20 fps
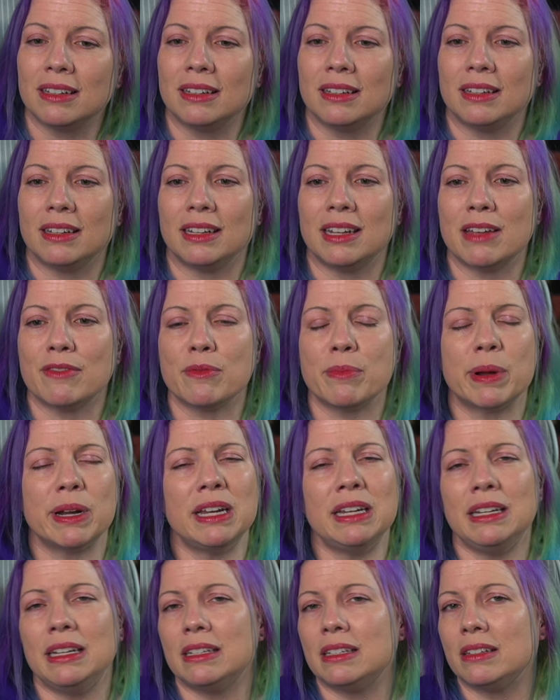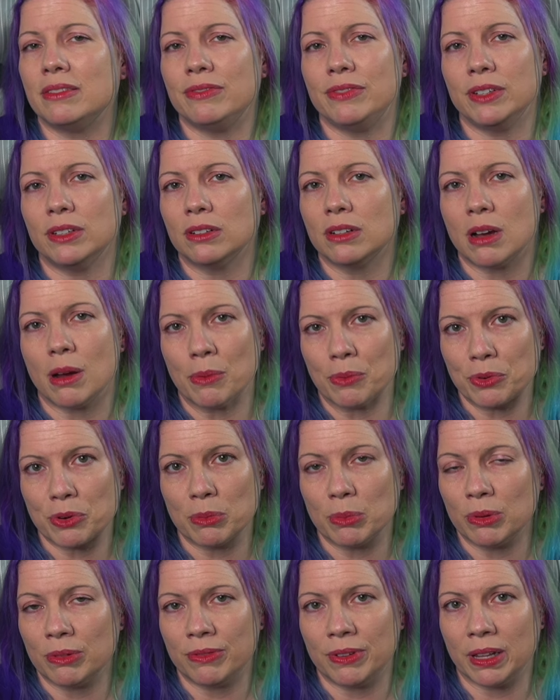Everybody needs to feel
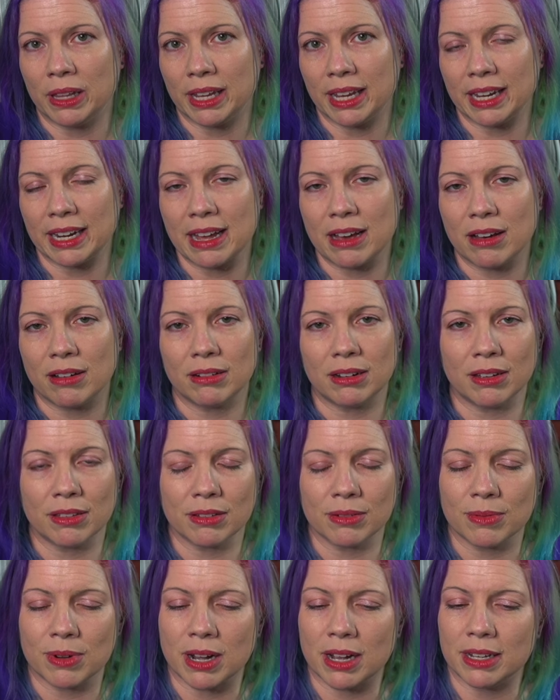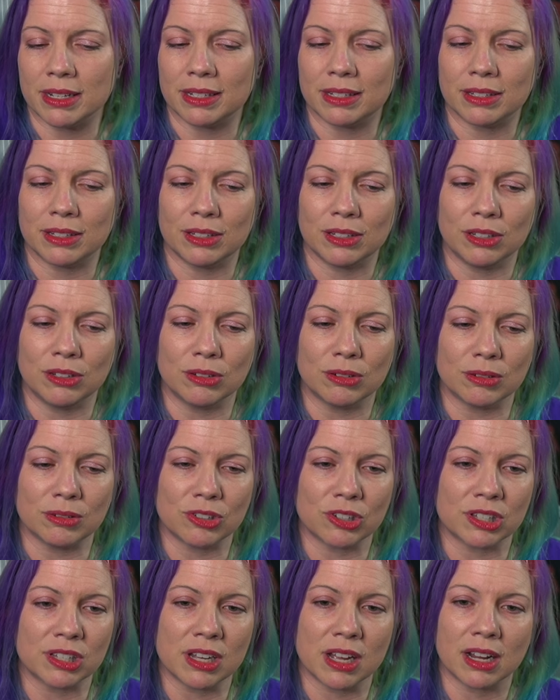comfortable filling it out. Otherwise, you're
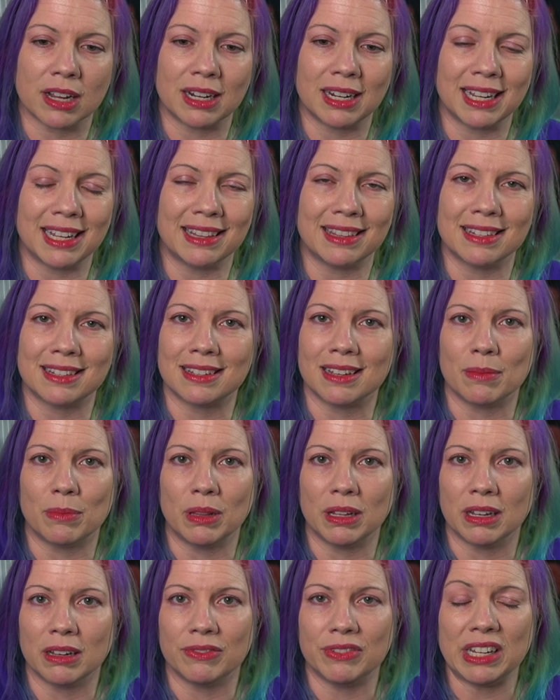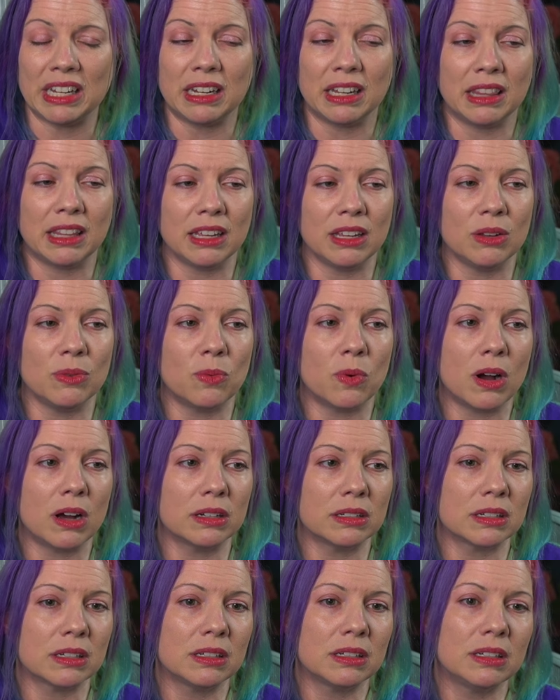just not going to get the sampling of data that you want.